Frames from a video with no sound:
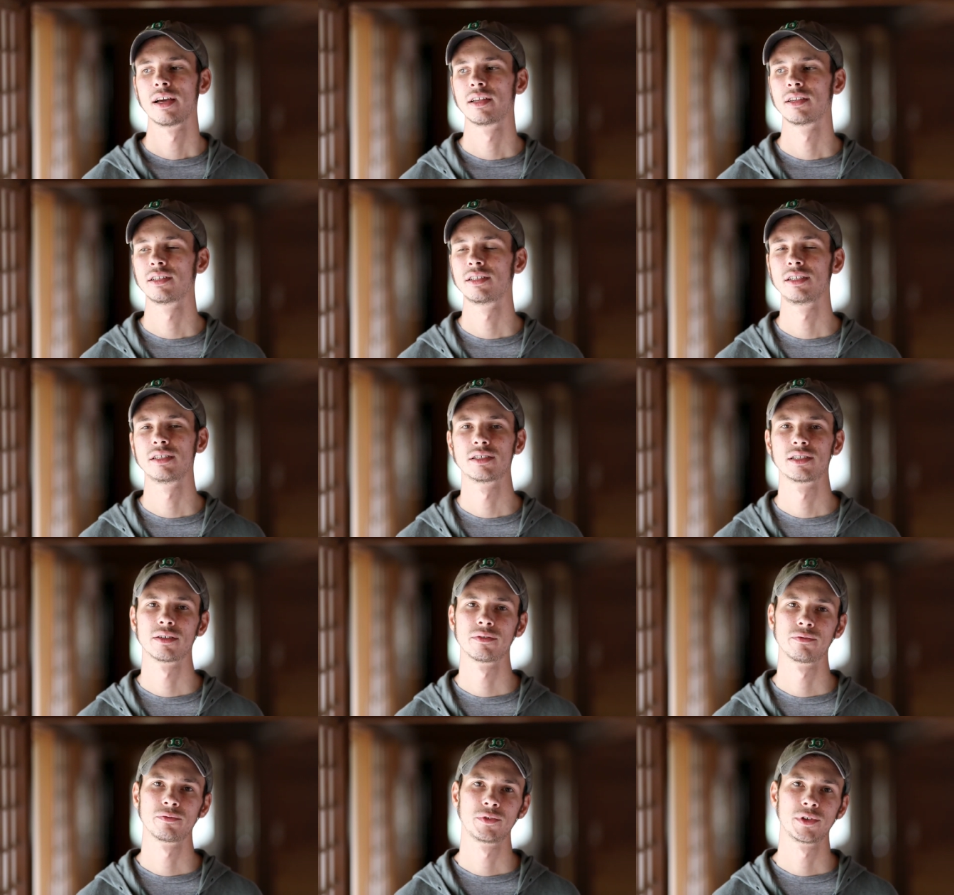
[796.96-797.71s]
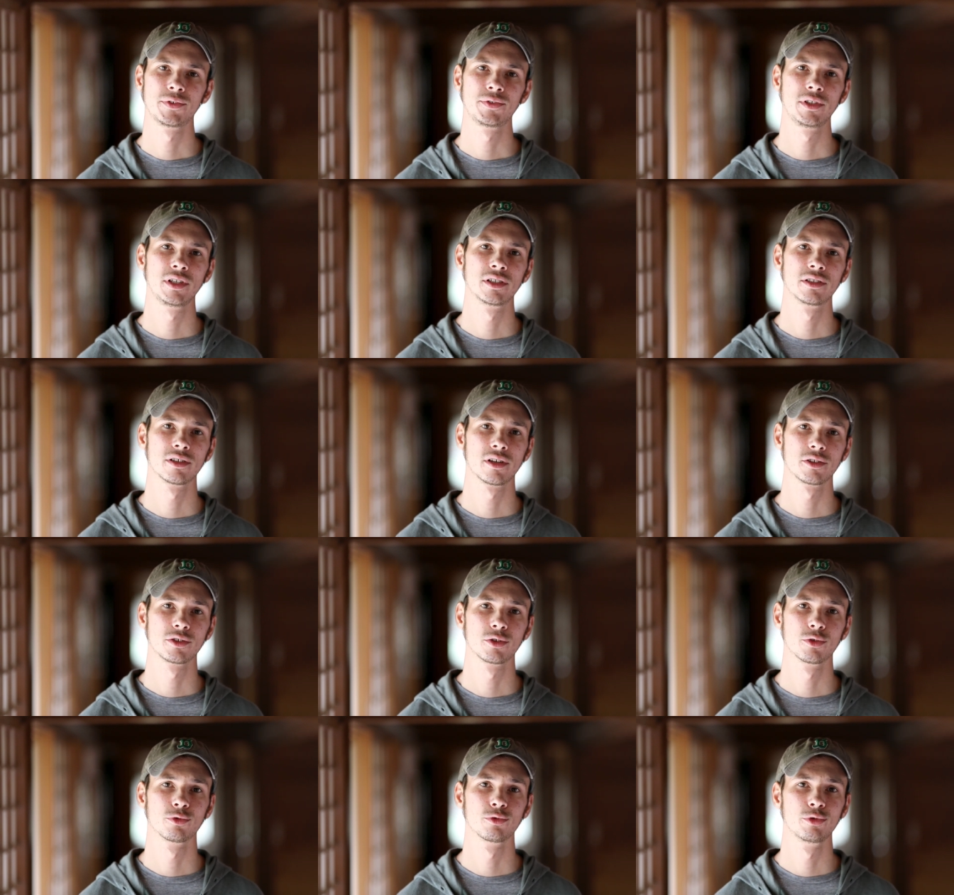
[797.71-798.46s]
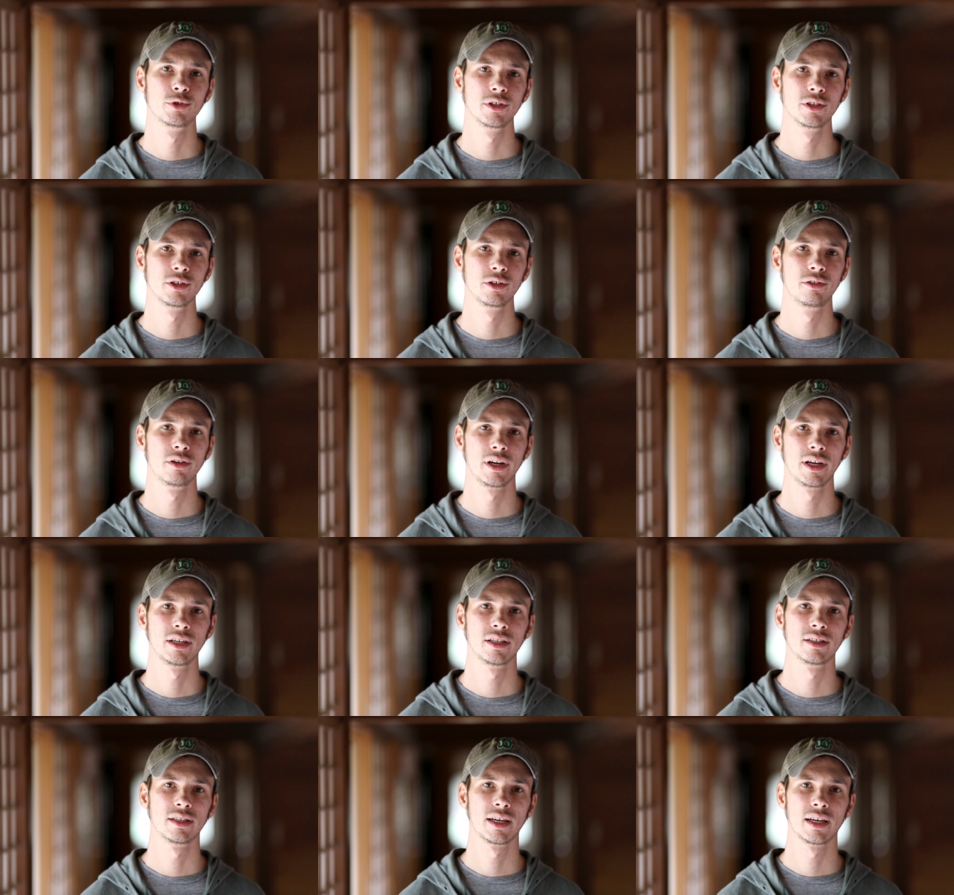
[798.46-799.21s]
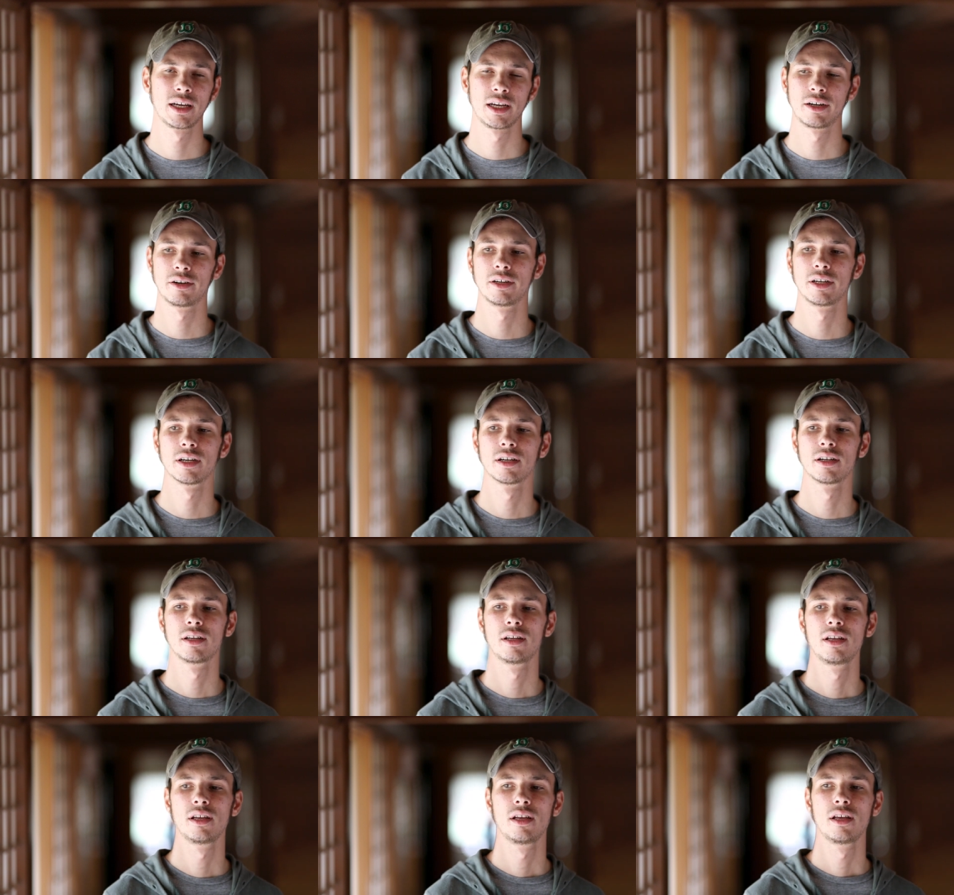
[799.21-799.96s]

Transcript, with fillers: And the D750 is also really great in that area.